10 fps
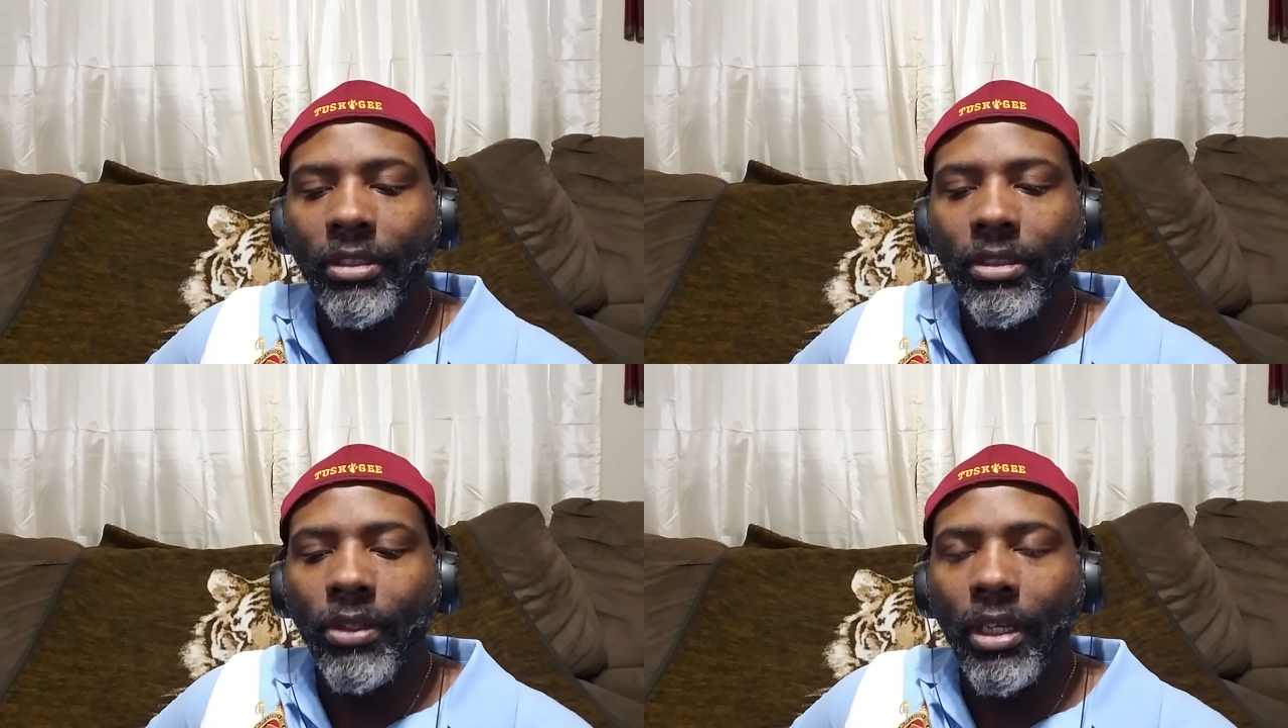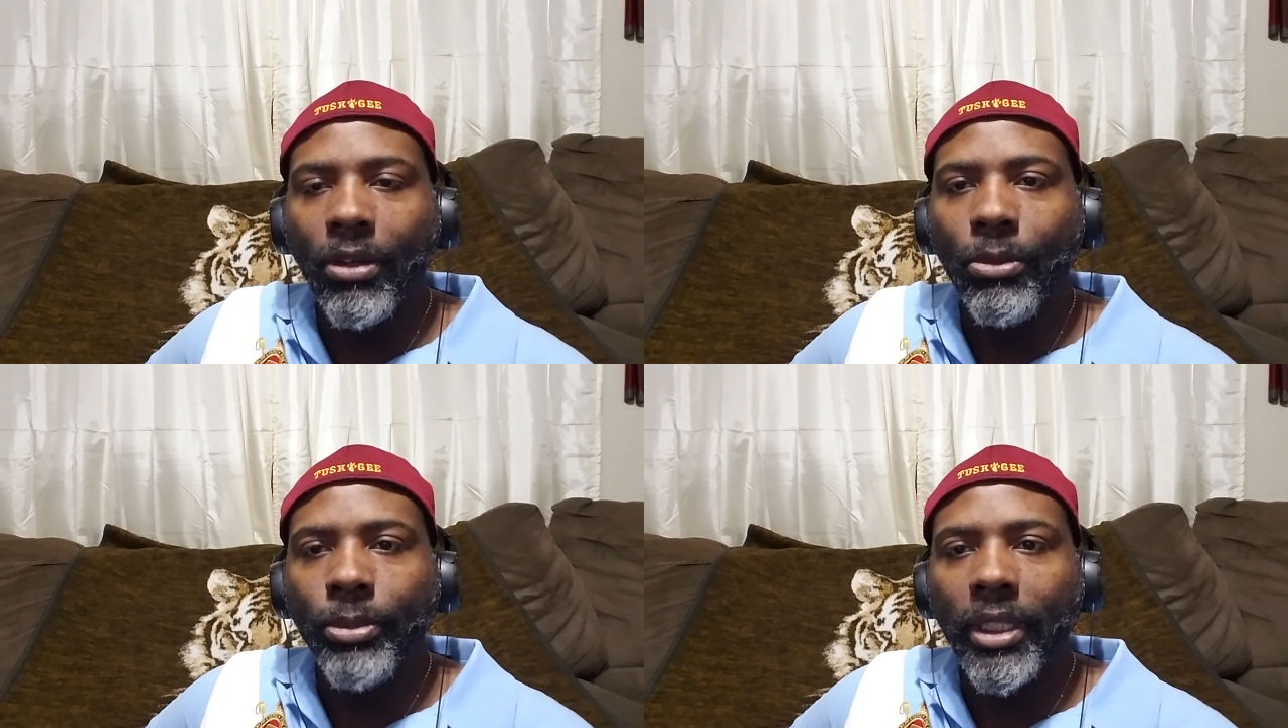So I
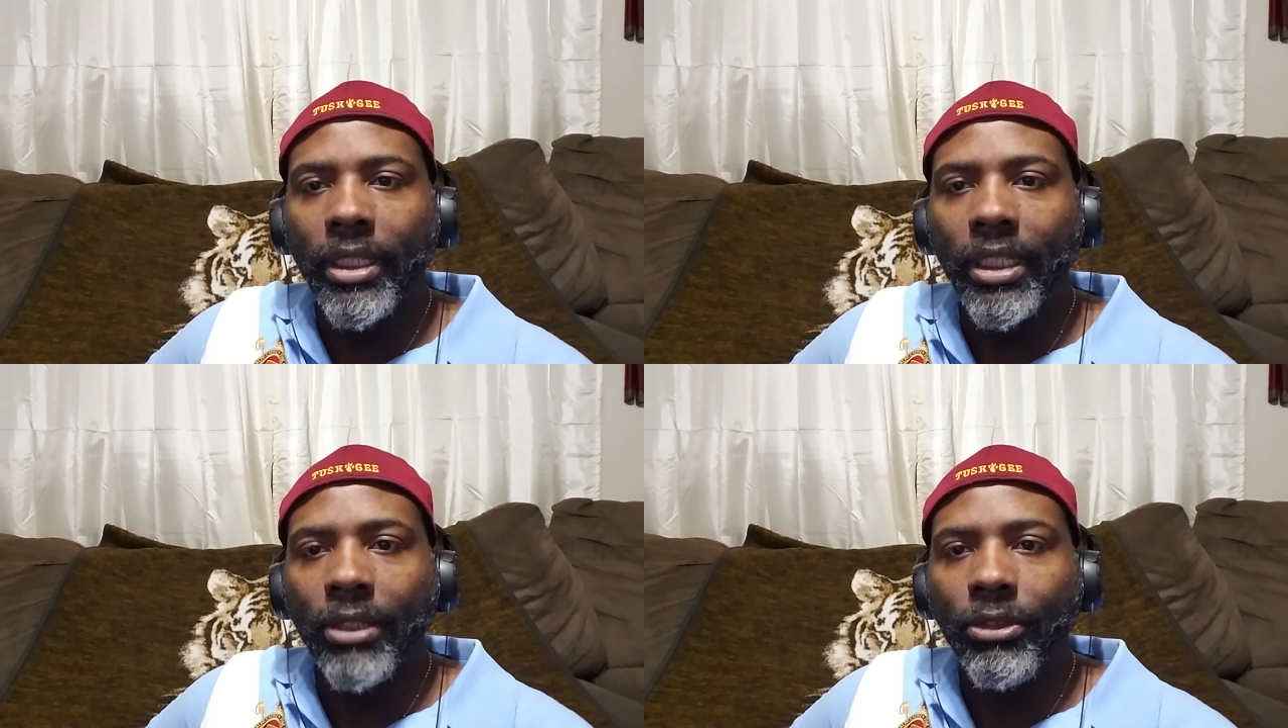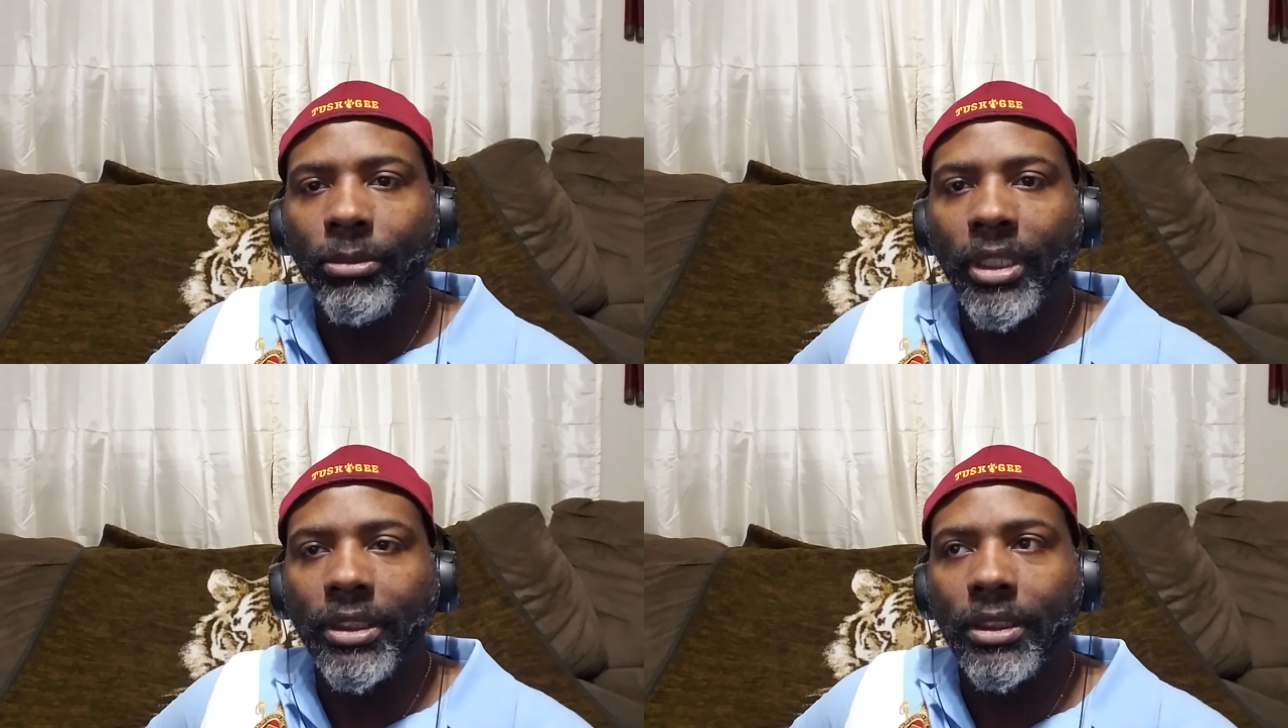hope that
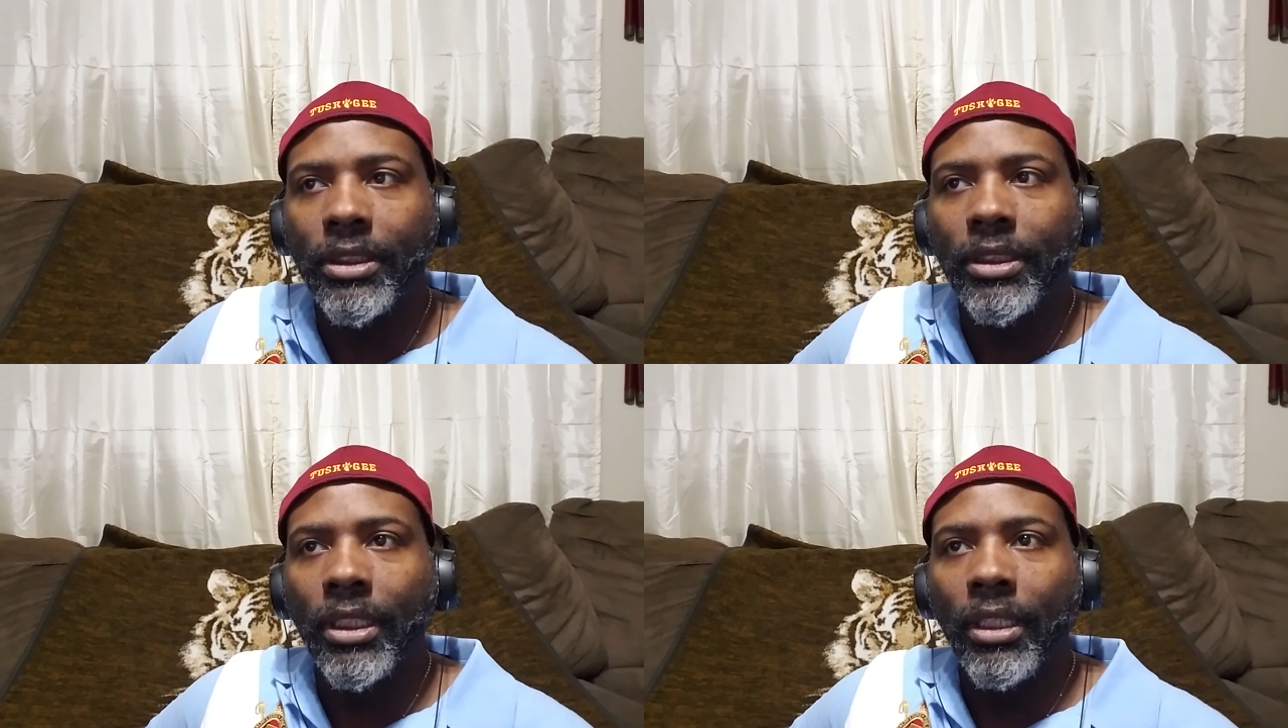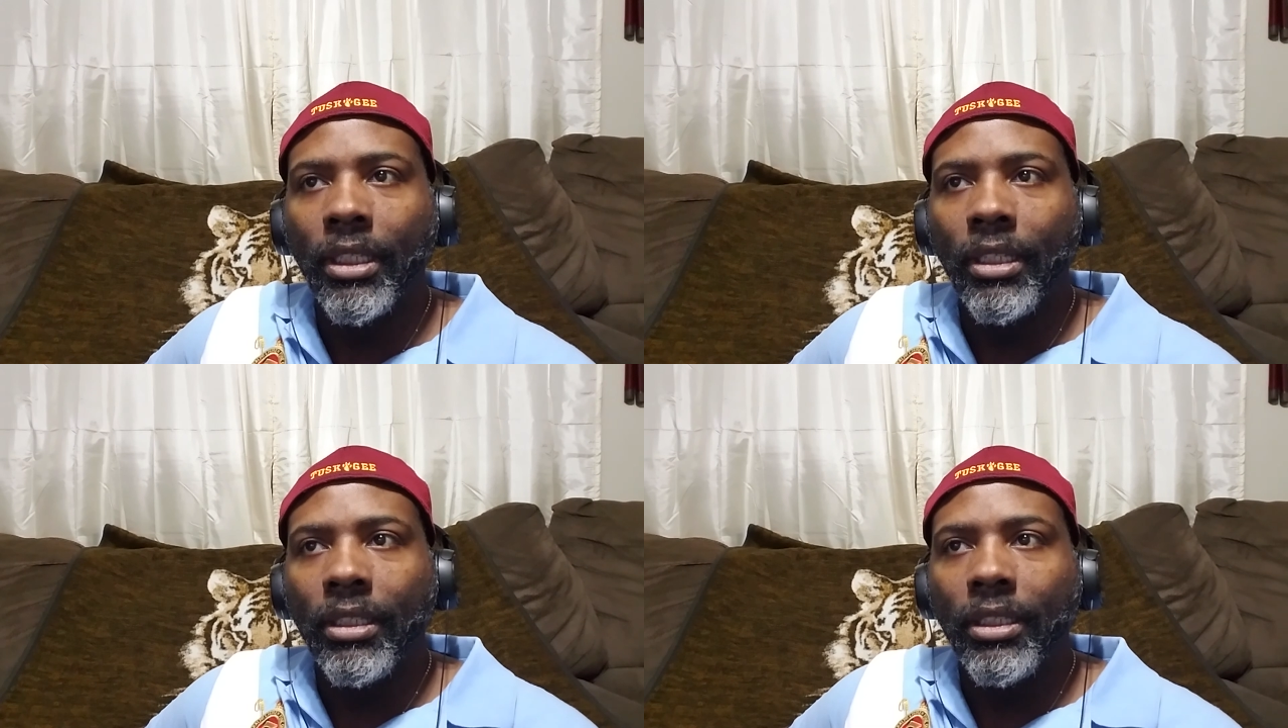information,
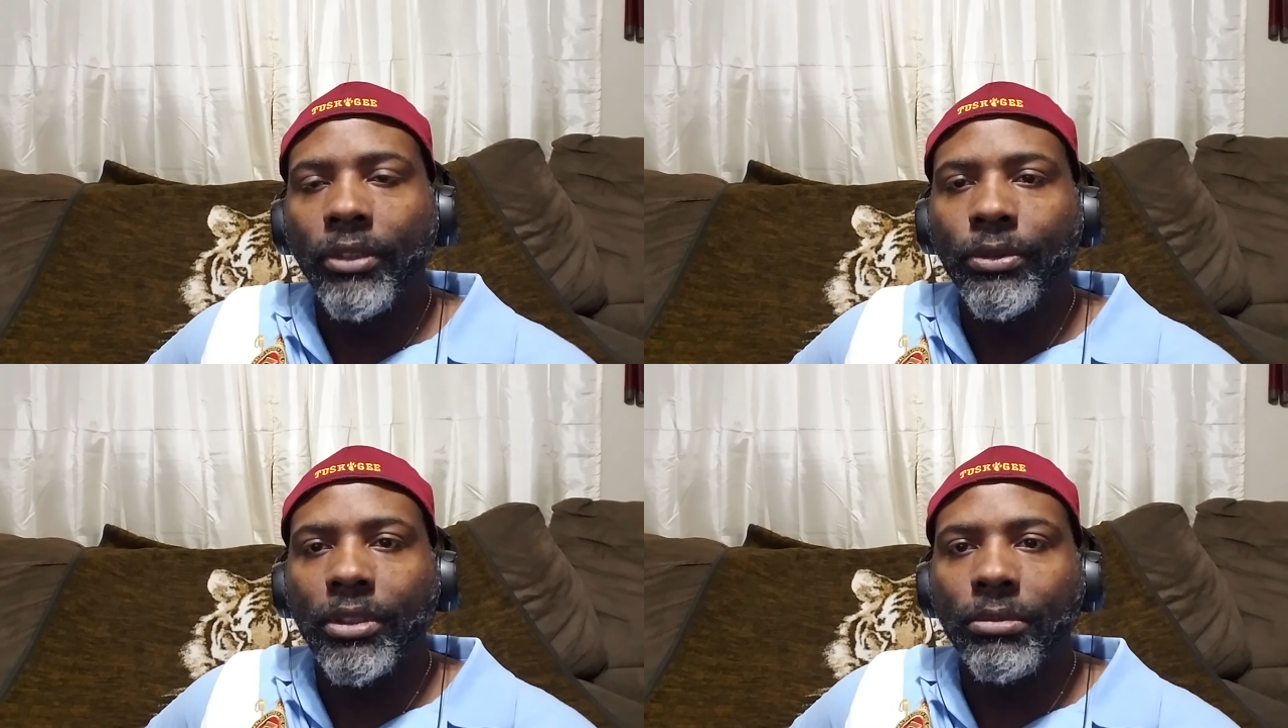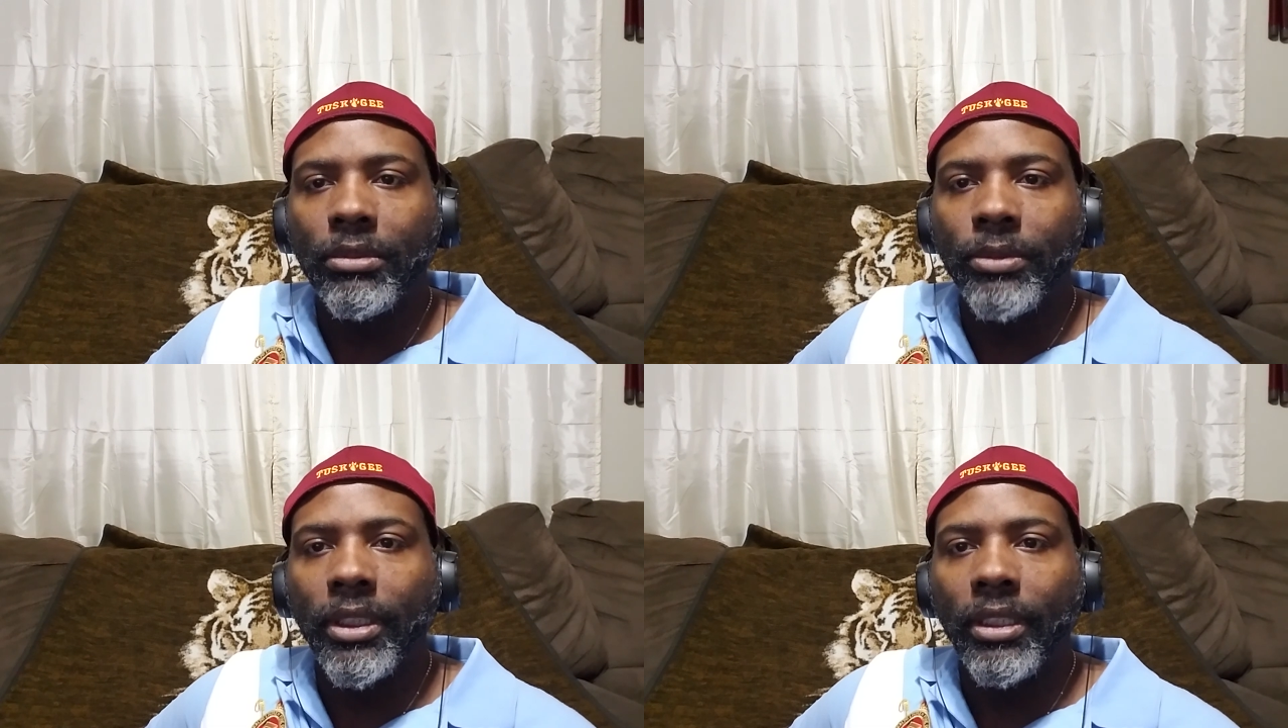differences
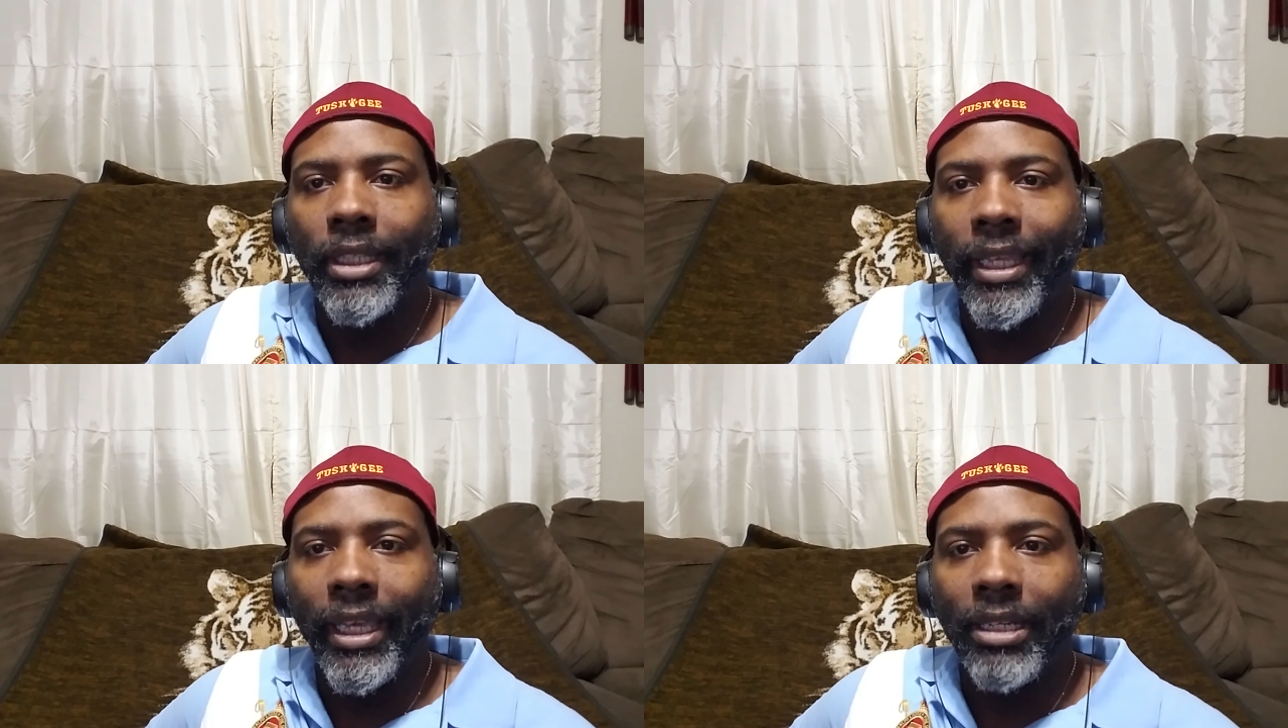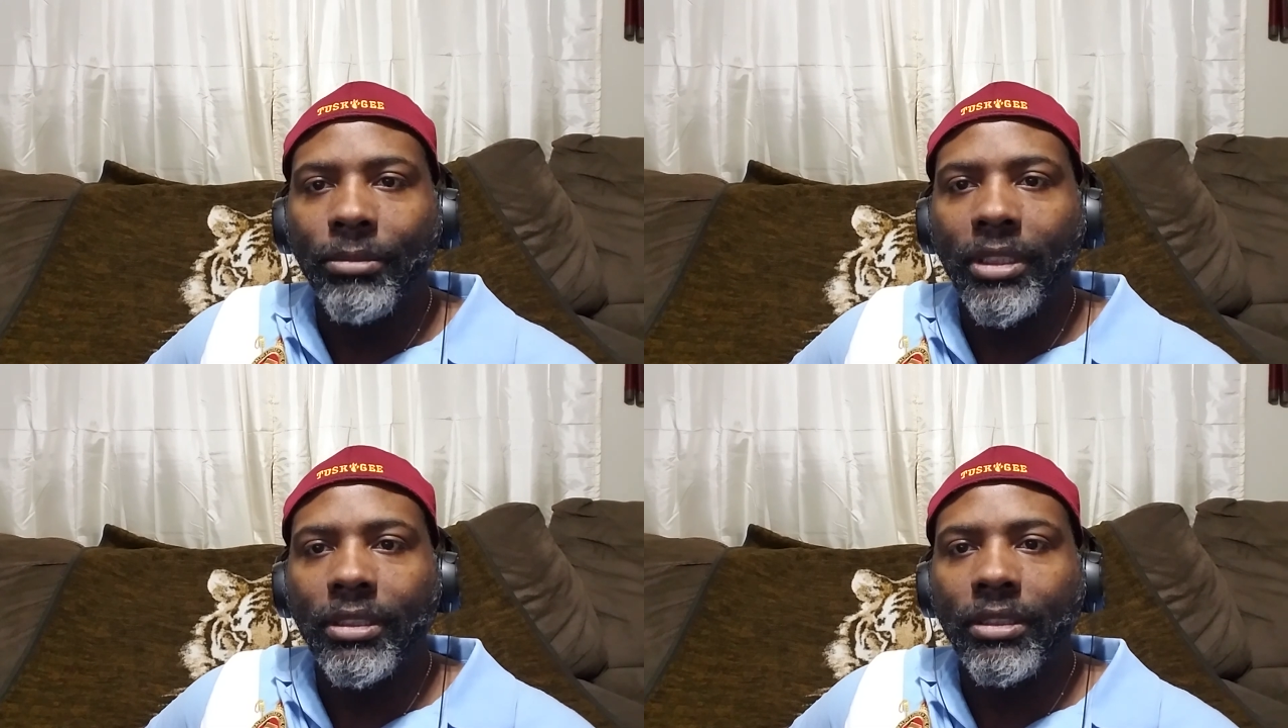between academies